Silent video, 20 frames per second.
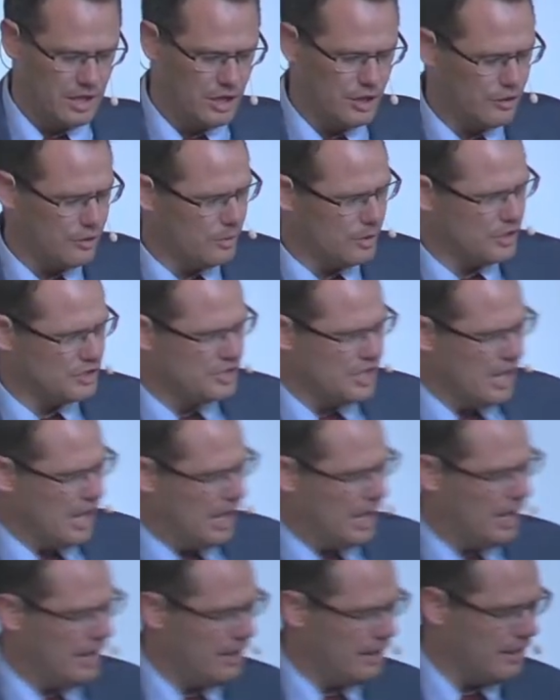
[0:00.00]
In other words,
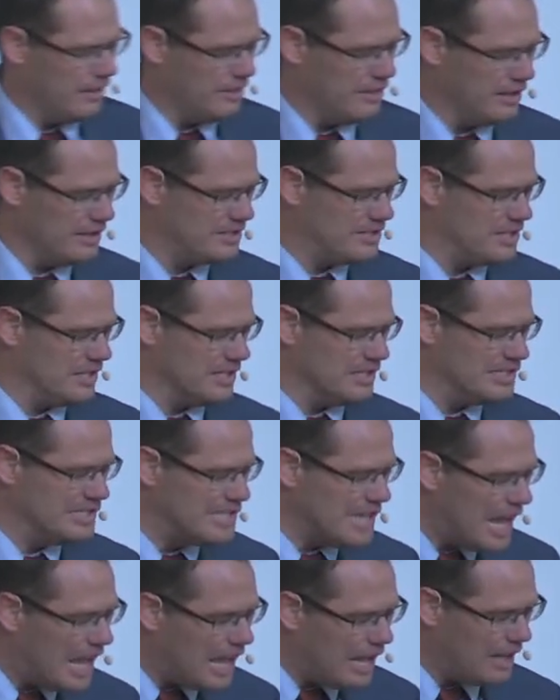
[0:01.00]
uh, this
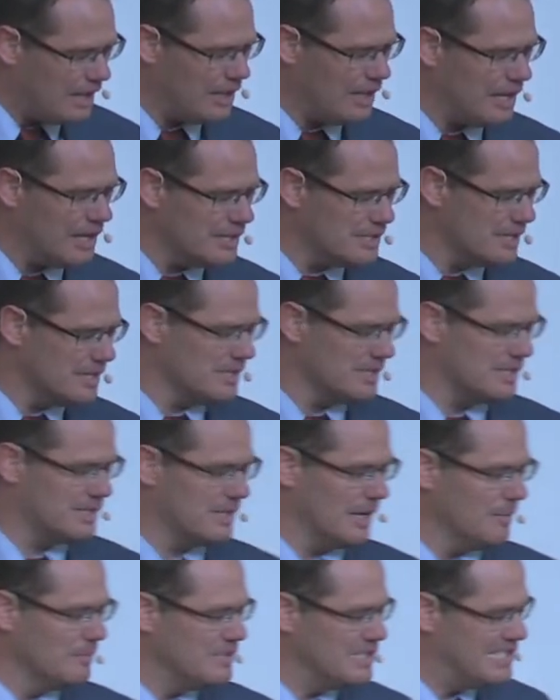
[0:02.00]
day isn't
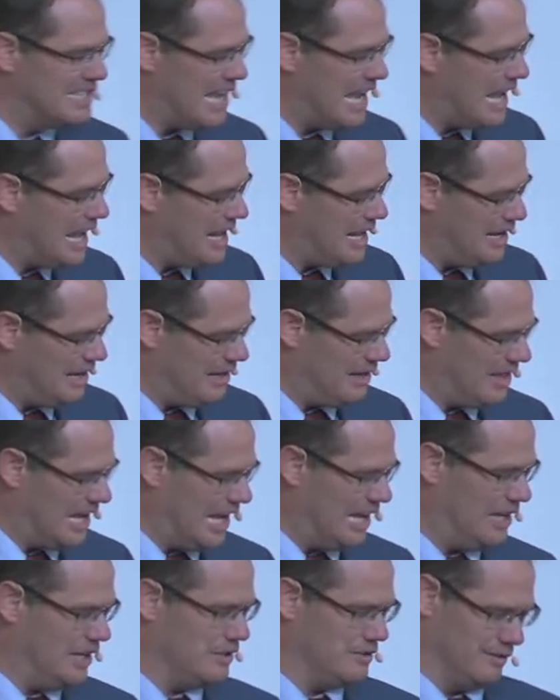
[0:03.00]
some day
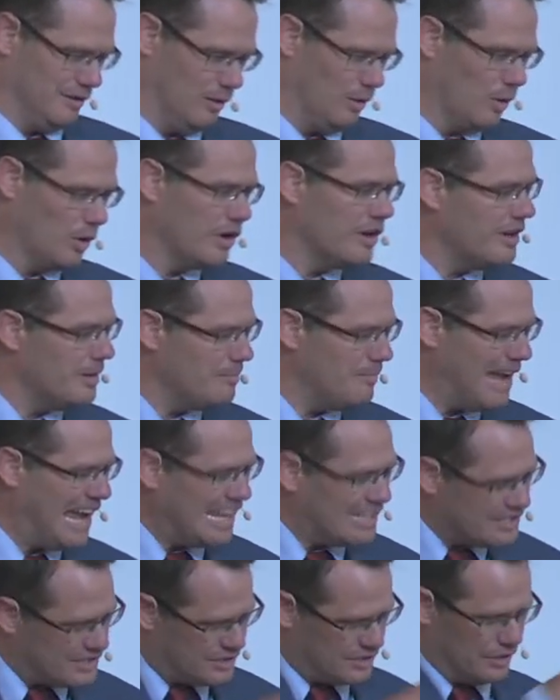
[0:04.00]
that is Lord and
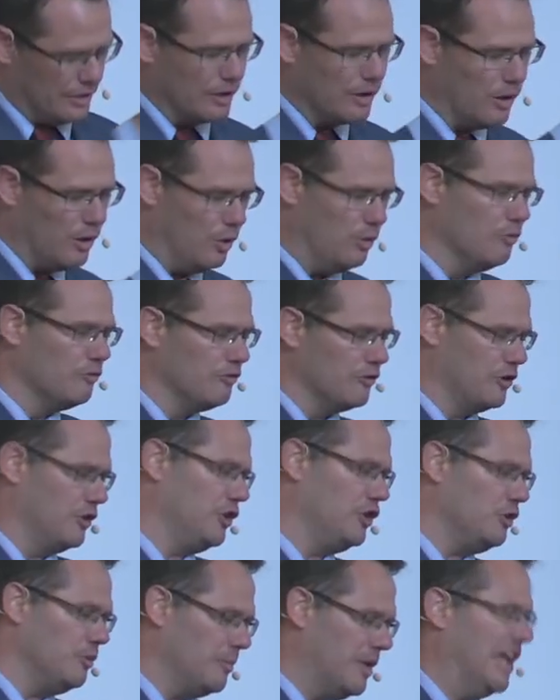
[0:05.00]
Master
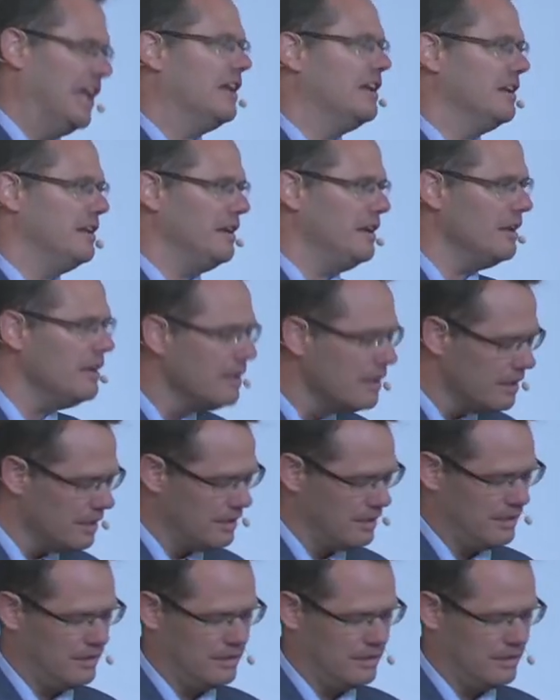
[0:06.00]
over humanity.